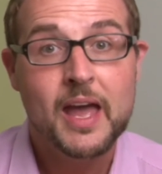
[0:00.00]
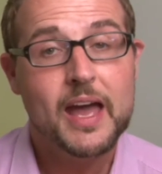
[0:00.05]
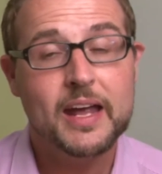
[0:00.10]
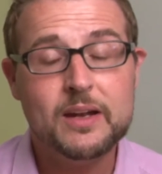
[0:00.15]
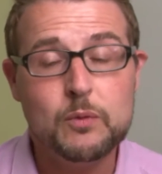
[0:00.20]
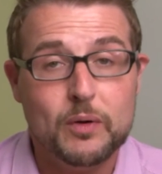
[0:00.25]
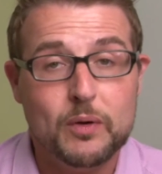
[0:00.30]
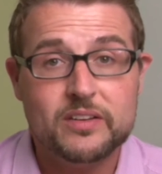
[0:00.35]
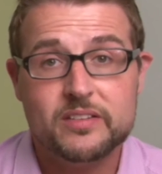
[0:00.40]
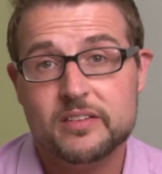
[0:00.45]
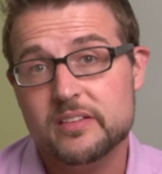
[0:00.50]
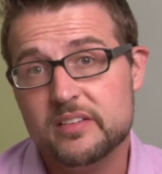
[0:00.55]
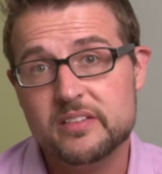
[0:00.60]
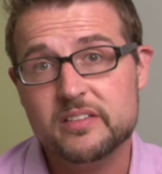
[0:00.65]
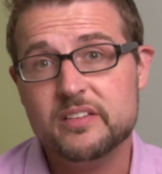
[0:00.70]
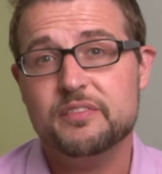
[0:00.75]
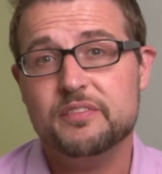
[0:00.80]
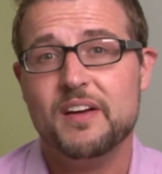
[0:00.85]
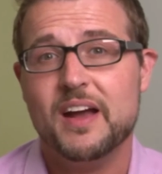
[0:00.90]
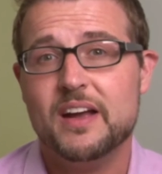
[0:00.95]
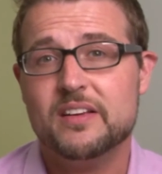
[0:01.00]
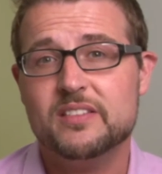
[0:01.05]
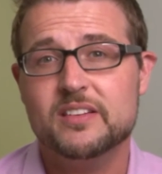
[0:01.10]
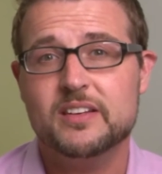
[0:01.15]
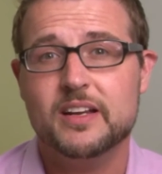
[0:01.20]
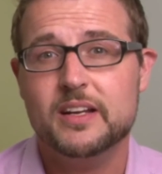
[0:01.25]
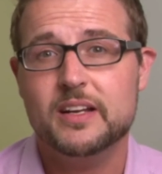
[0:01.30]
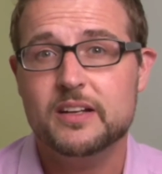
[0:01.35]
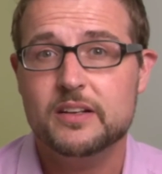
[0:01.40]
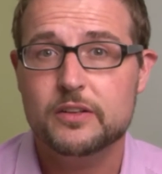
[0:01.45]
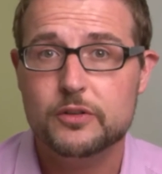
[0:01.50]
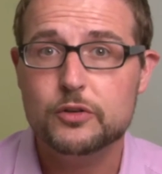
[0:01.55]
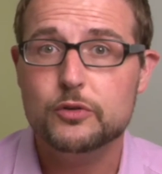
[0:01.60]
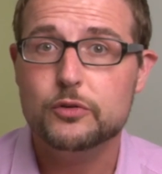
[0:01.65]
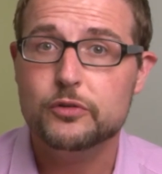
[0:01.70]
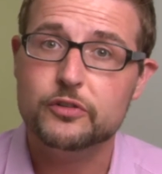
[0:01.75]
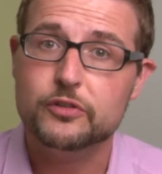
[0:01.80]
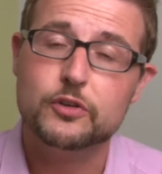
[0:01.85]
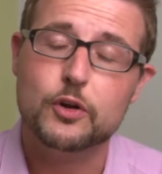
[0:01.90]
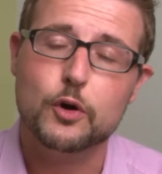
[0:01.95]
Anyways, this is a fascinating
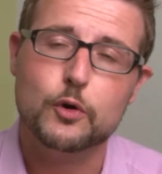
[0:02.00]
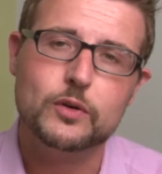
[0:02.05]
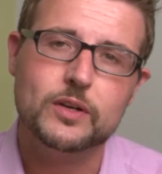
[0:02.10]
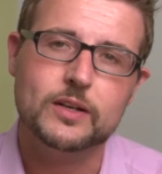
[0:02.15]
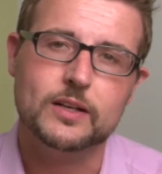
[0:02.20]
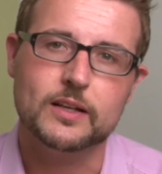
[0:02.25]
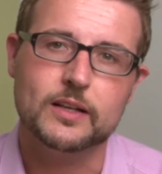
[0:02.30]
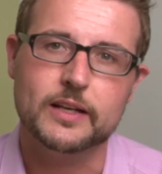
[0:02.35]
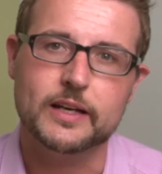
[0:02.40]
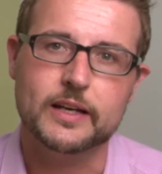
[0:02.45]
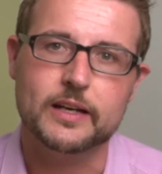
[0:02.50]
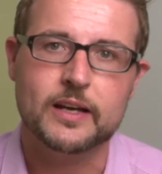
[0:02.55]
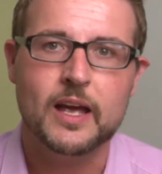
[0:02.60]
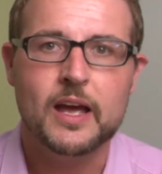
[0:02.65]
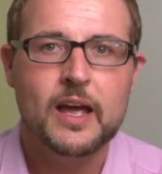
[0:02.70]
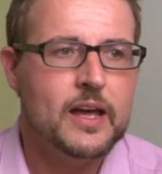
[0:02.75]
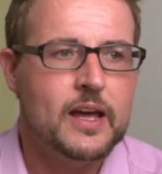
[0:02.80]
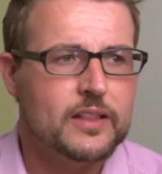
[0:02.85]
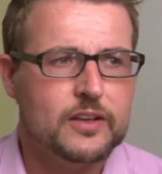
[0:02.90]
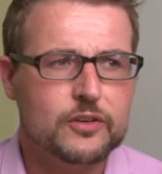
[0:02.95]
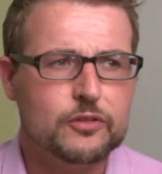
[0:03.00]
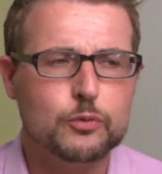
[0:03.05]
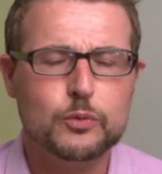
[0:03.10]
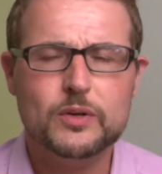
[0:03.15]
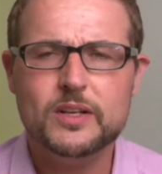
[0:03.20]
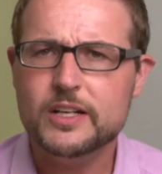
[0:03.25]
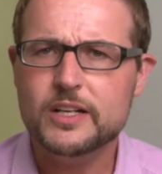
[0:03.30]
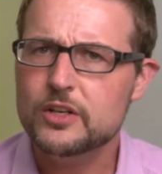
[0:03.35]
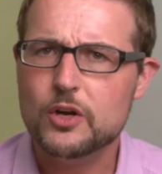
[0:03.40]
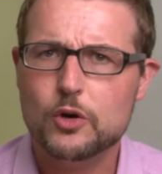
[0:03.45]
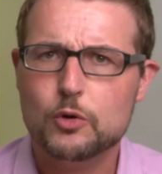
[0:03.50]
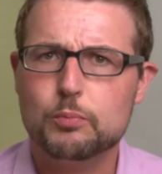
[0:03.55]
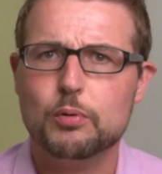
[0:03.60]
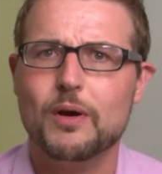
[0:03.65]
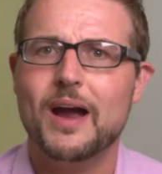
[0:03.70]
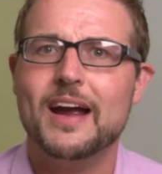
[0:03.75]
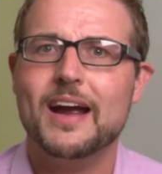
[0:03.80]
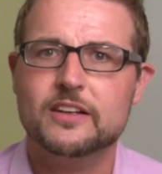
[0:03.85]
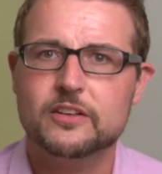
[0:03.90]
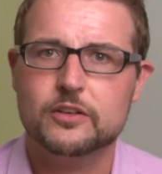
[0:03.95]
new Snowden leak. There's really no
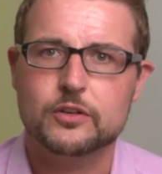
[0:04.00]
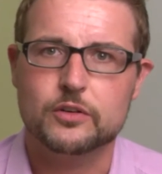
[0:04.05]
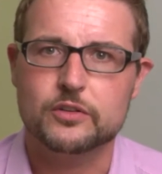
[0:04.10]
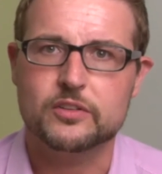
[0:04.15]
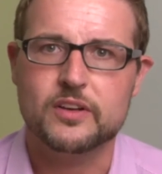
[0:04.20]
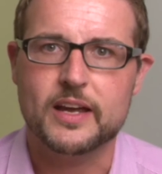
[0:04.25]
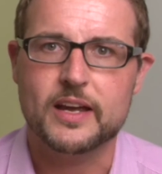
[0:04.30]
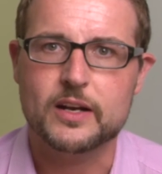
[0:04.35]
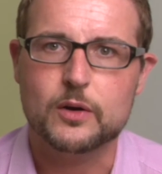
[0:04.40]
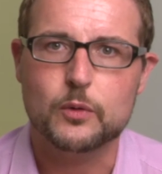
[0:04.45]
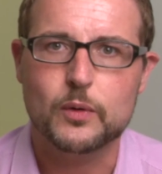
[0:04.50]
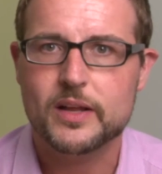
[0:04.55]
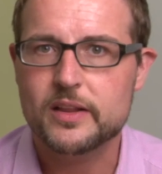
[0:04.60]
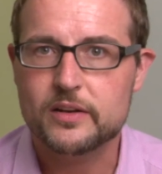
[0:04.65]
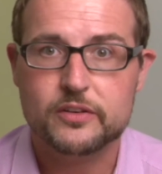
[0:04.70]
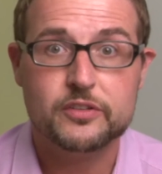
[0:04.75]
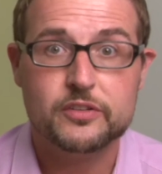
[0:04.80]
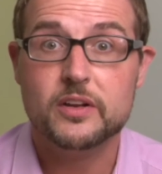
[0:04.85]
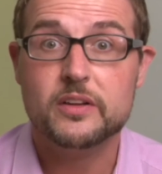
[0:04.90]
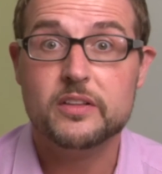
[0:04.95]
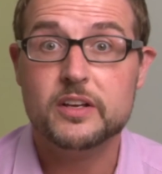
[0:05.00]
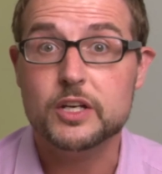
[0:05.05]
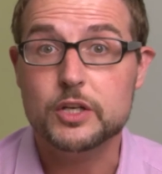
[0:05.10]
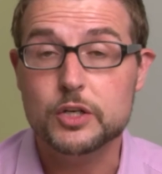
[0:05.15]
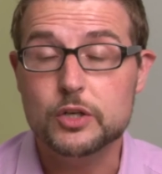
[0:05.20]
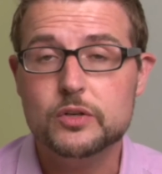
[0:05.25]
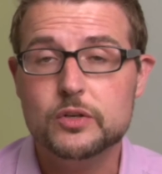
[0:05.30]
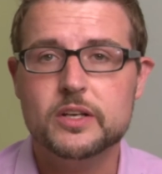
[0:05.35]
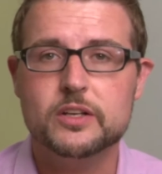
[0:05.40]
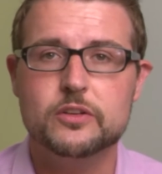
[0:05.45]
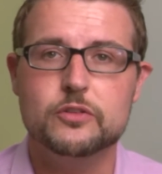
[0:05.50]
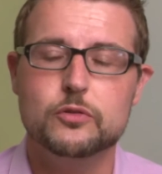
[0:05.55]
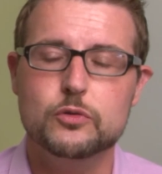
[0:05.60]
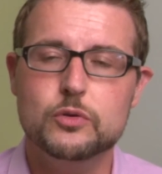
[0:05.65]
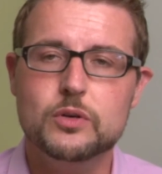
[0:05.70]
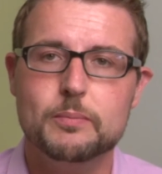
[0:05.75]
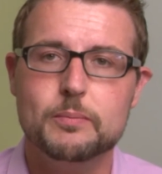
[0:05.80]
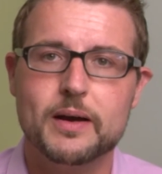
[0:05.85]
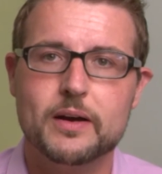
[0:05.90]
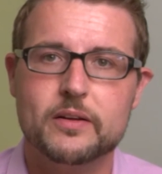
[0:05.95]
practical takeaway. There's nothing you can
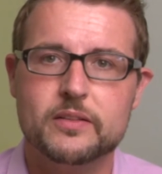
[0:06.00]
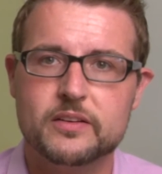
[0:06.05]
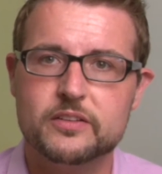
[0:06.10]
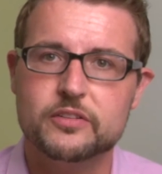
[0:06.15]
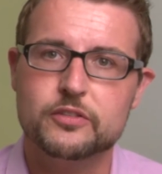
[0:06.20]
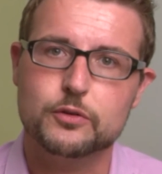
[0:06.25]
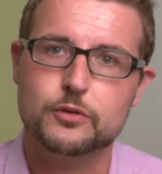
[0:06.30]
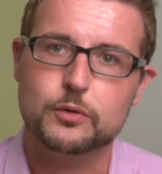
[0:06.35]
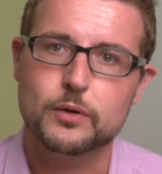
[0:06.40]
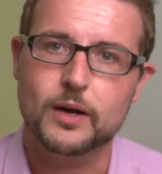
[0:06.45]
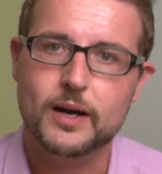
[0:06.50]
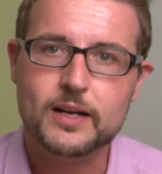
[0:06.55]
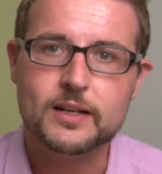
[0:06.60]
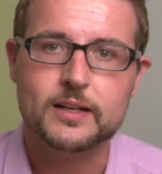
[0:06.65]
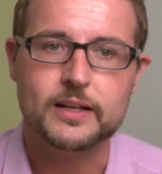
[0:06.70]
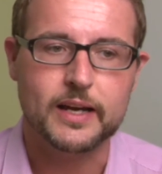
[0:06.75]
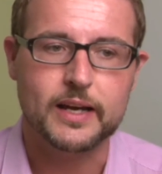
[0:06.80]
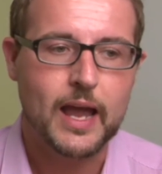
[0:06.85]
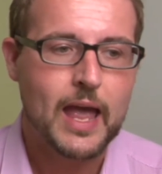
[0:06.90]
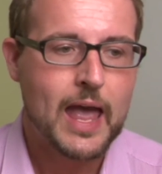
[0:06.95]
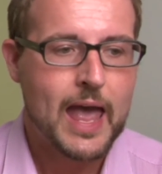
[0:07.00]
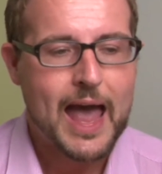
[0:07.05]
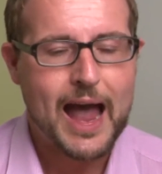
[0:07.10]
do about this directly.